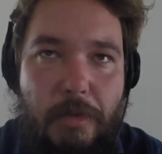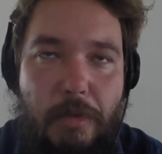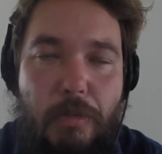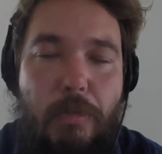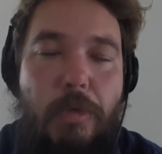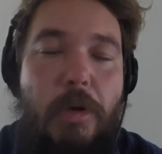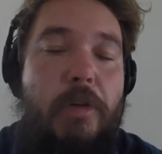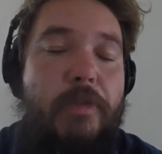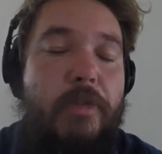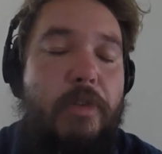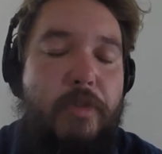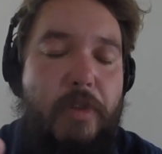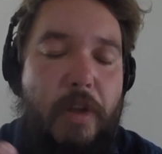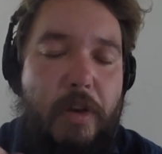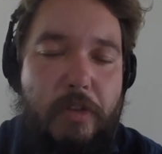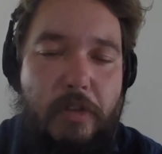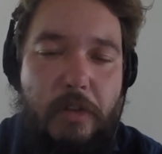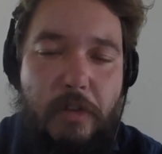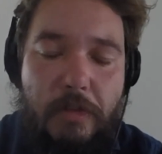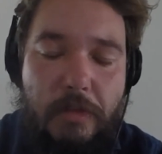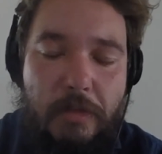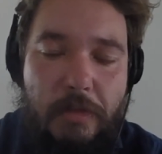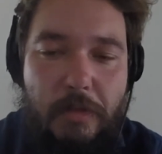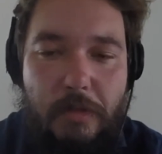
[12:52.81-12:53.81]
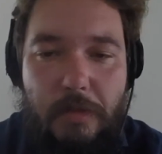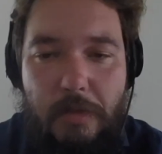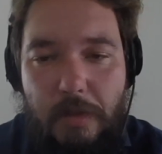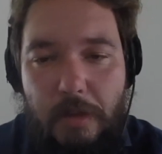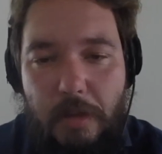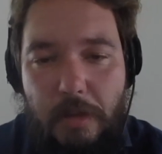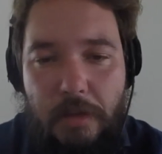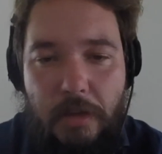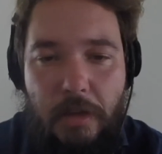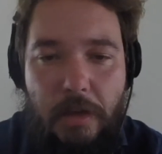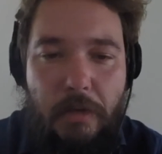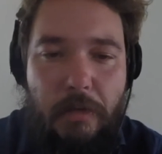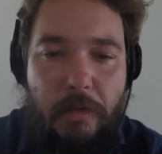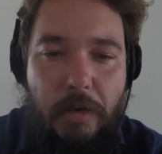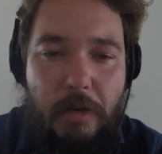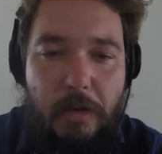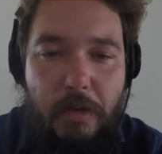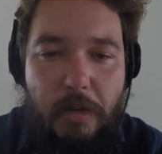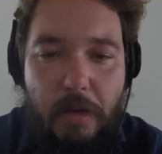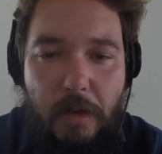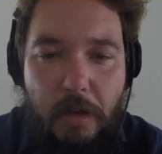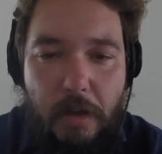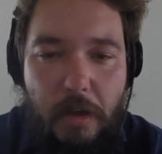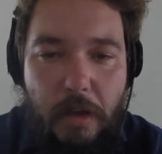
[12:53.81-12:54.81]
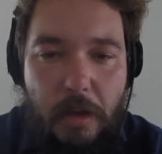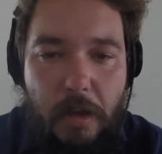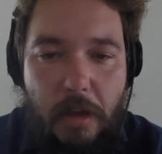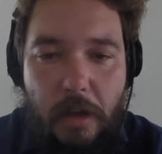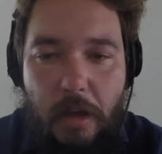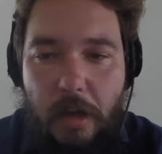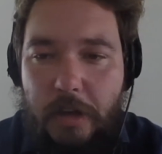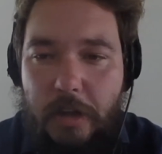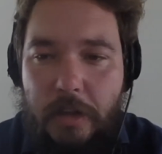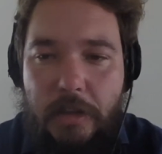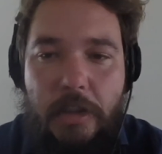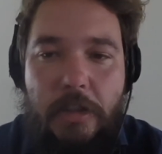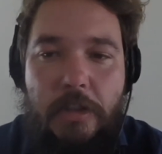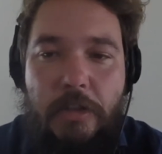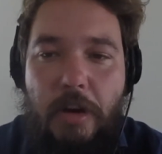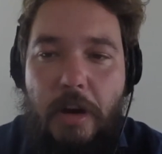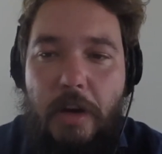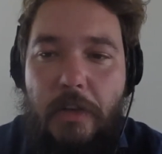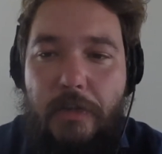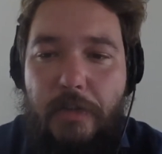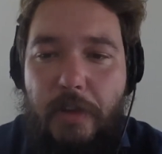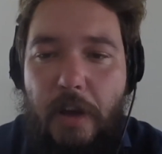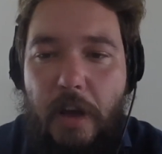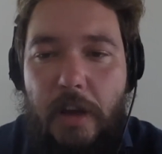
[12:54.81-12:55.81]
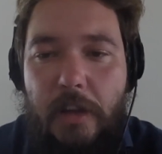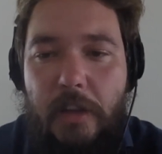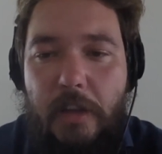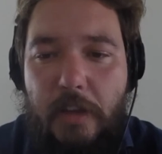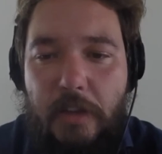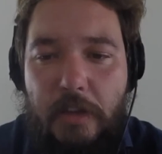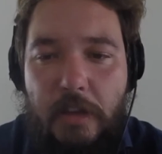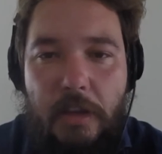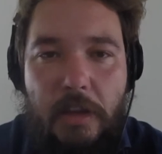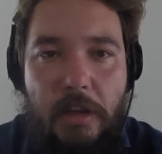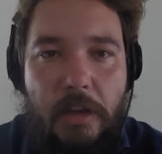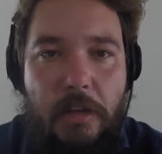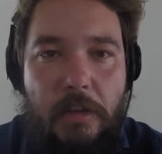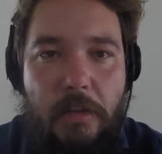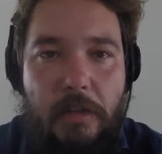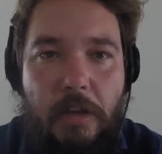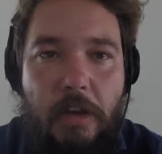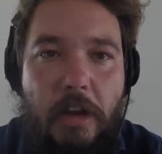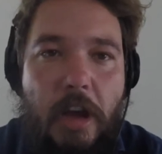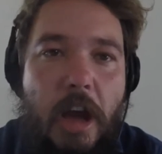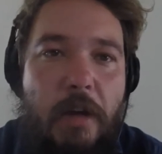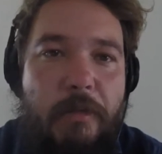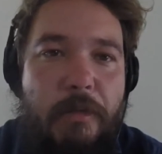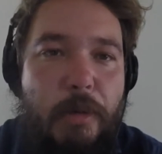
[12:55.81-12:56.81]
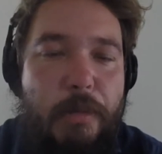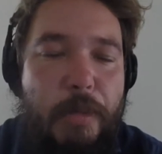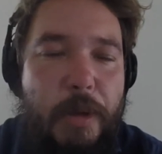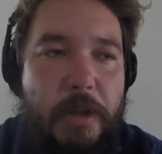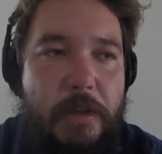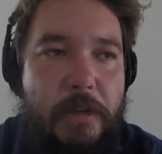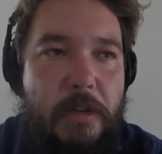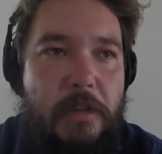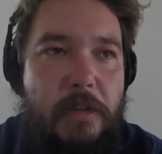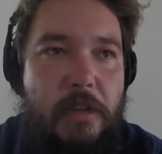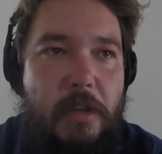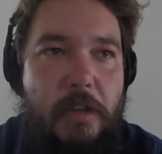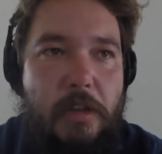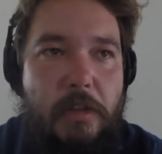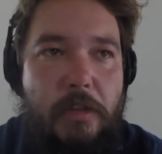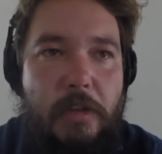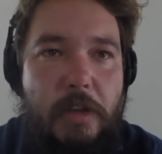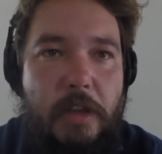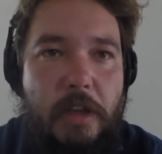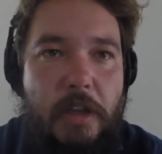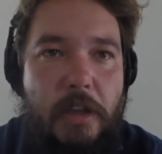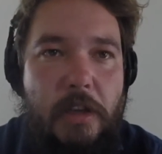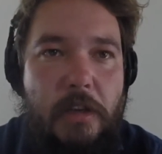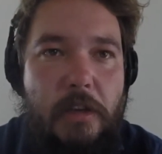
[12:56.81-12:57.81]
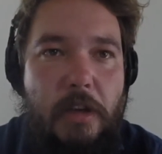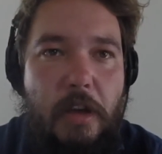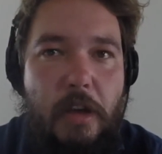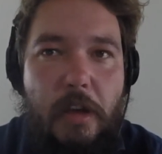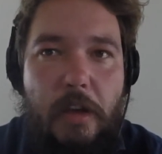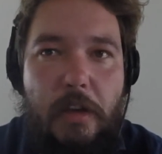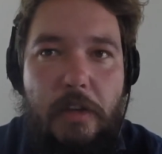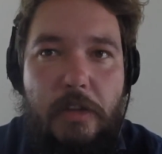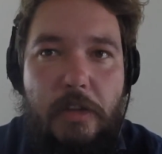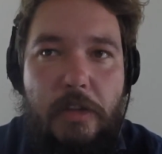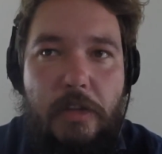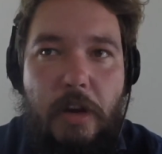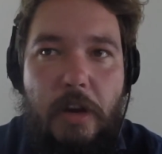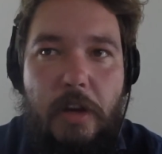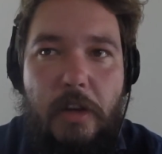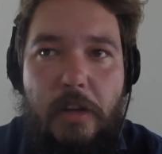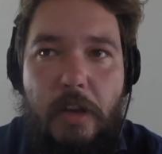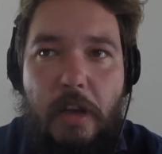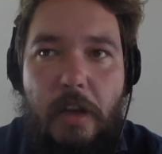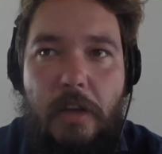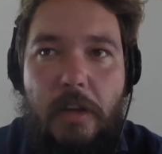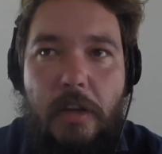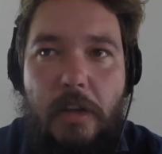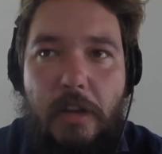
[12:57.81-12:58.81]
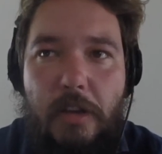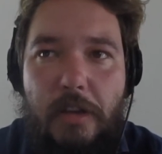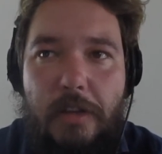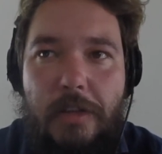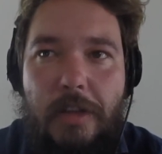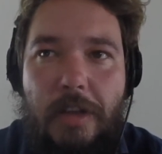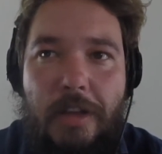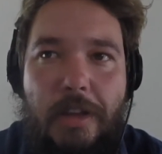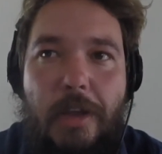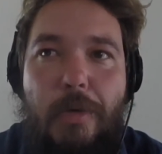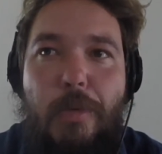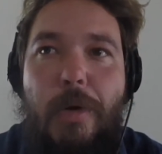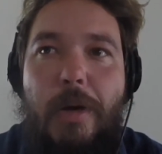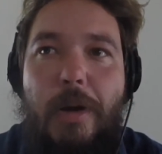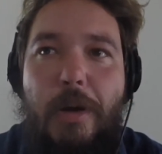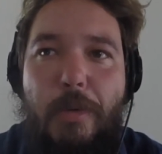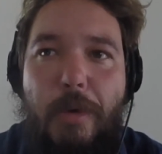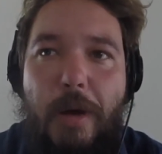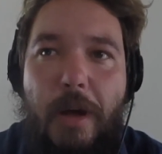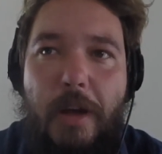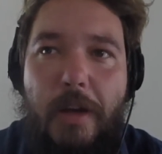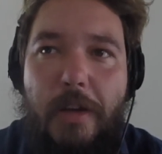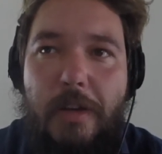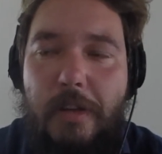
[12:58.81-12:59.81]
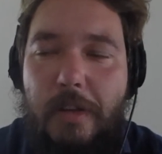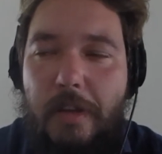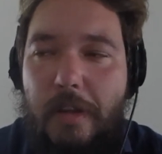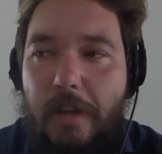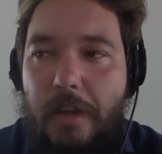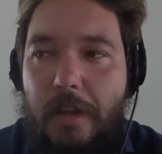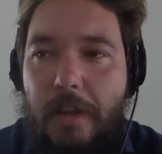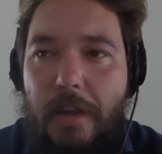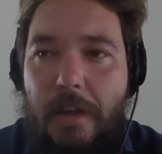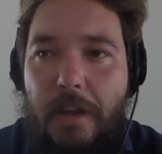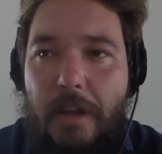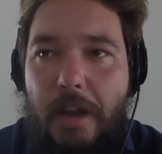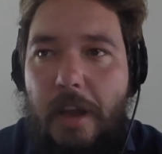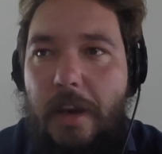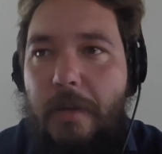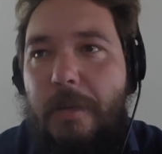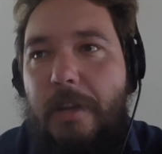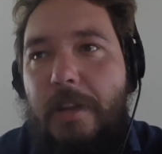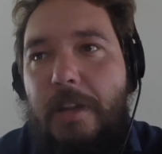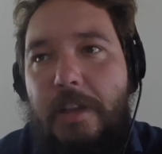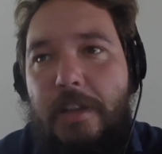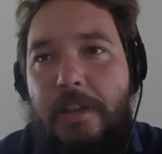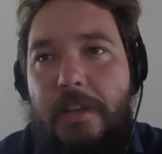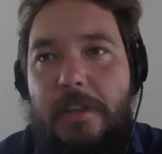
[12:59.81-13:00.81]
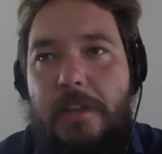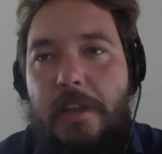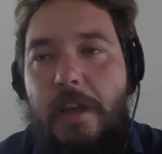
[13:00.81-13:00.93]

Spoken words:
War of Intention. That's the other one. Just to try to find like the combo pieces that you'll need to try to take the win away. And I mean, like this